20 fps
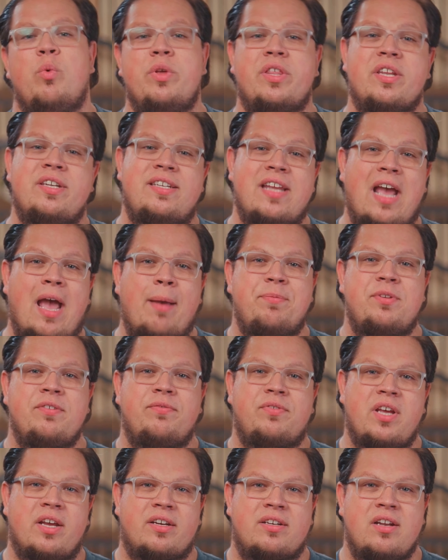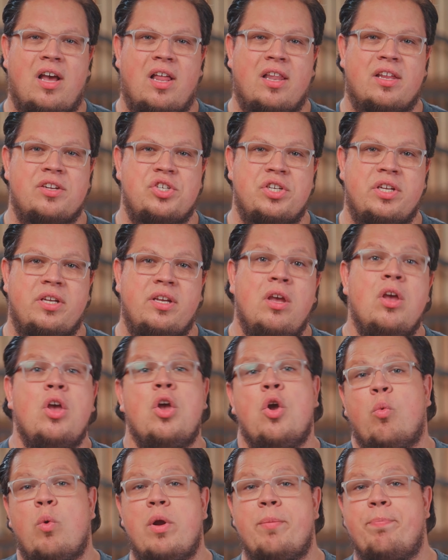with adaptive technology,
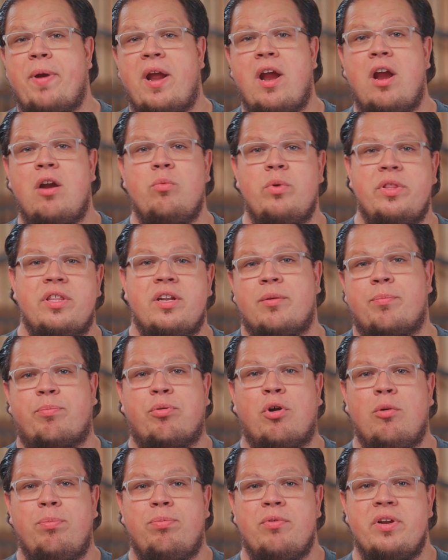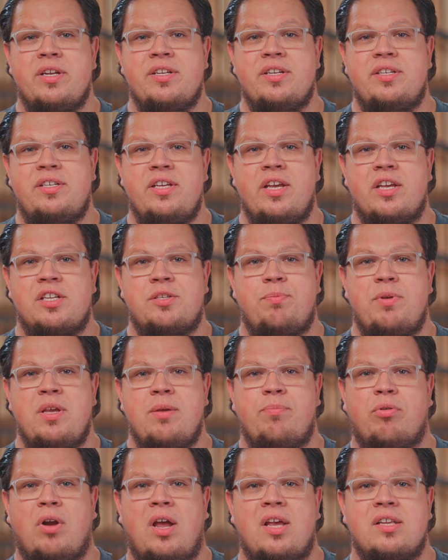when paired with an appropriate DSP
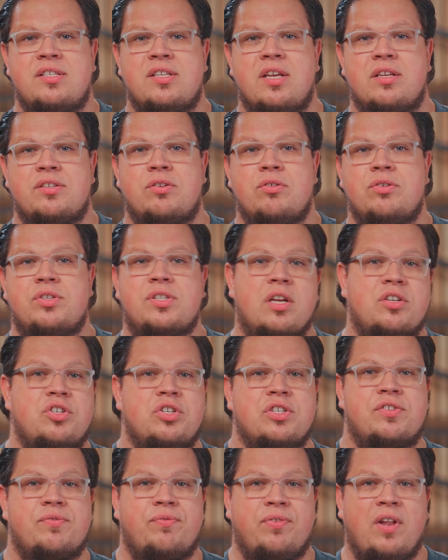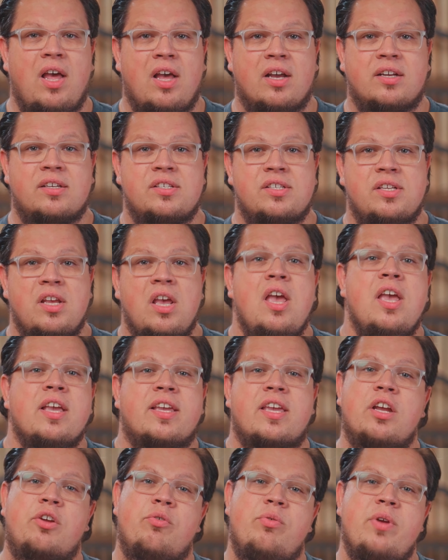processor such as Flux,
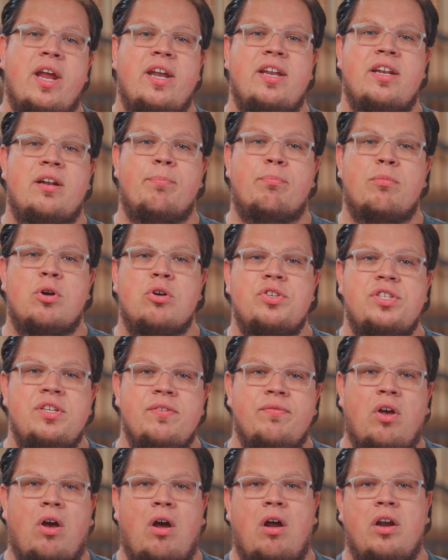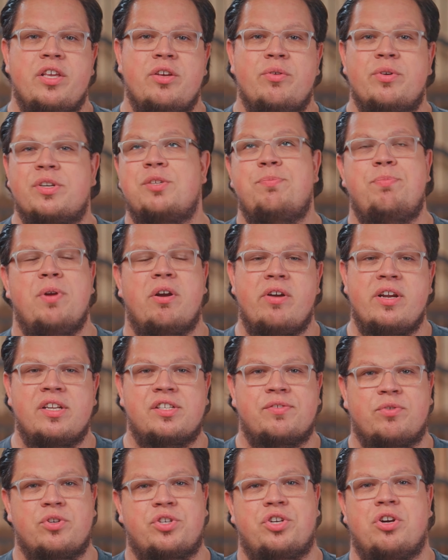can create an immersive audio
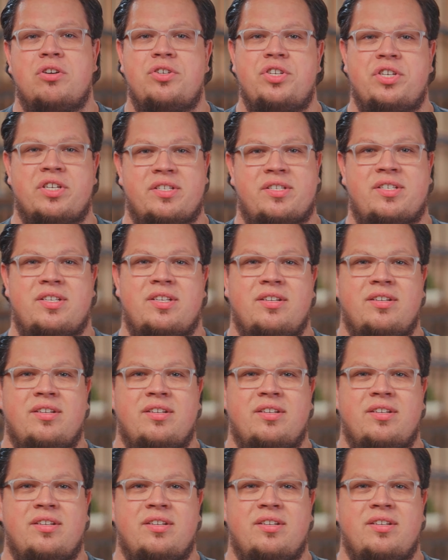experience for churches.